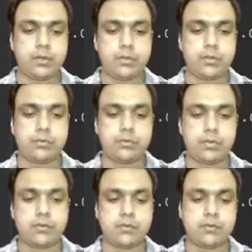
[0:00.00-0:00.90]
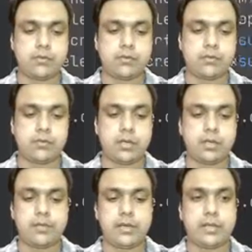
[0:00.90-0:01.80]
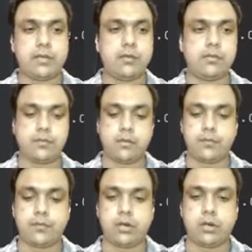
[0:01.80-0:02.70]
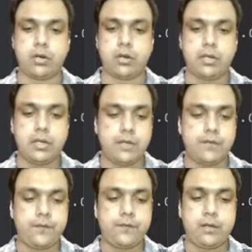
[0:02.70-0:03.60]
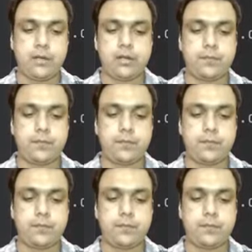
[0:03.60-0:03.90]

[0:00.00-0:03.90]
use this surf like this, surf.fill.